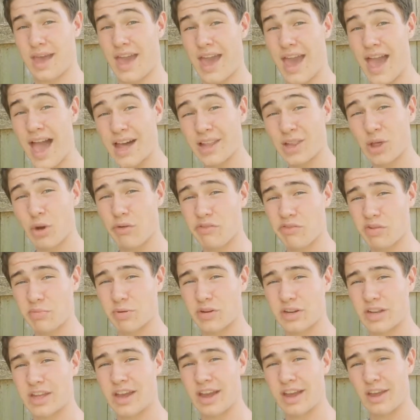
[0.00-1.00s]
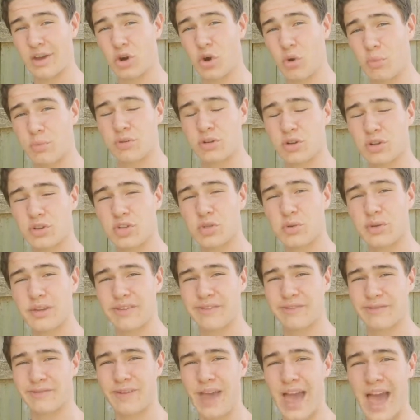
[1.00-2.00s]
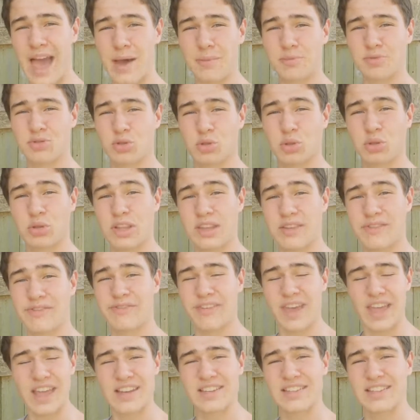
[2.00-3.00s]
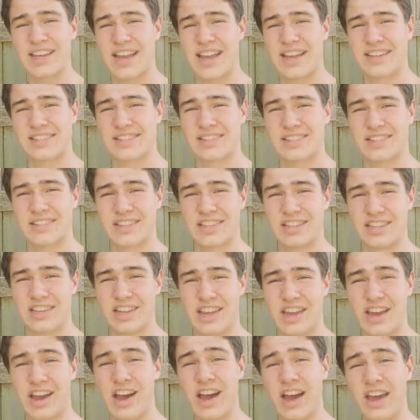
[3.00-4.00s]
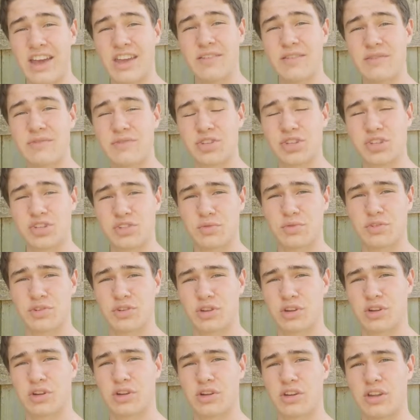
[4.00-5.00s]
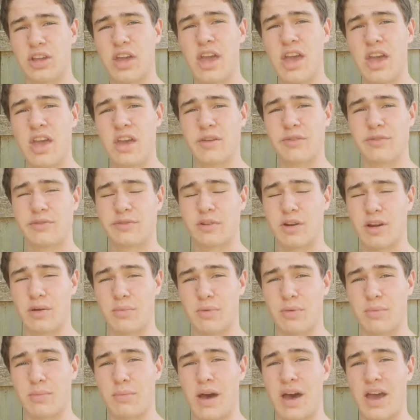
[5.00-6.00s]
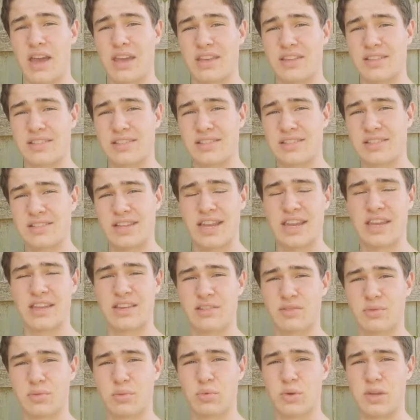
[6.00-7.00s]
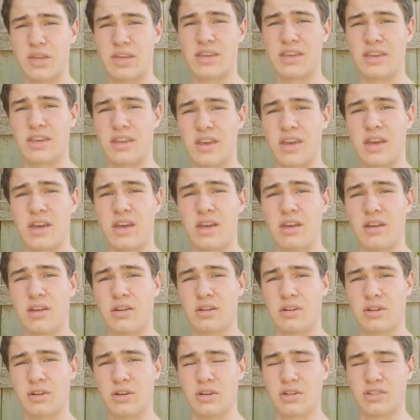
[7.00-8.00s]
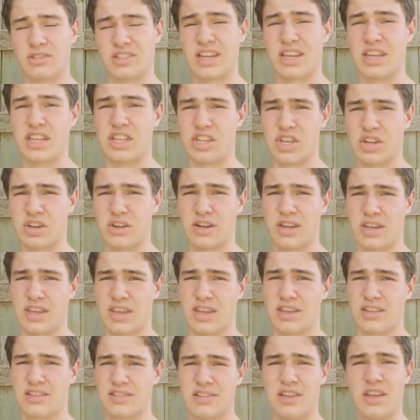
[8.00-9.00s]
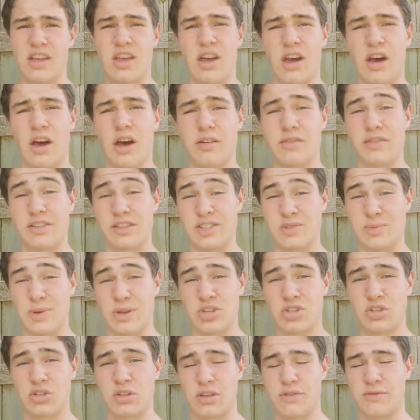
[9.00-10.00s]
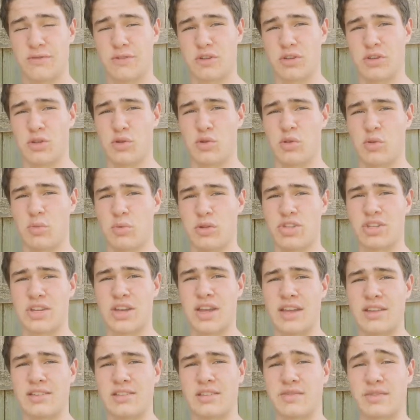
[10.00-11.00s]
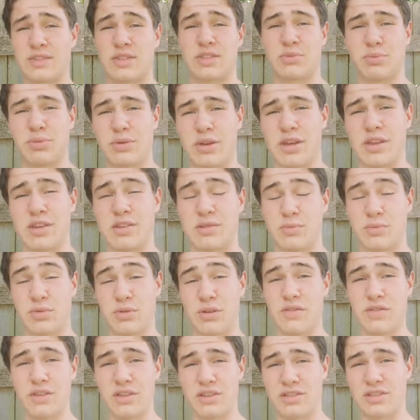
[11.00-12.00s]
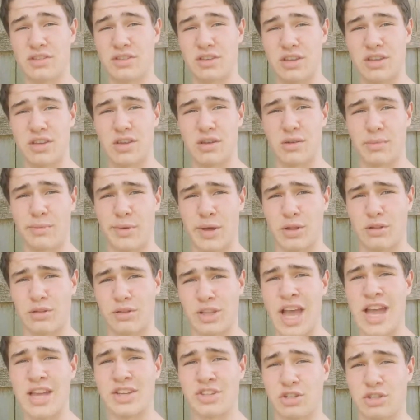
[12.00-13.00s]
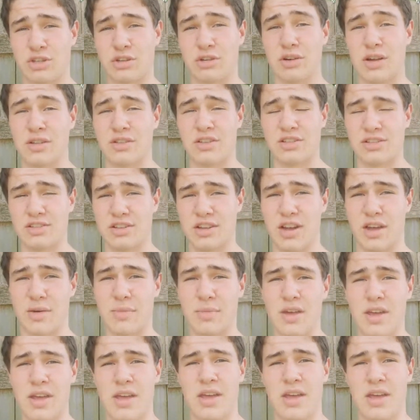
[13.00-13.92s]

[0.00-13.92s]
Hello everybody, I hope you're all doing absolutely fantastically today. I've just returned from my second year, I guess, of Especially for Youth, which, as I've explained previously, about last year around this time,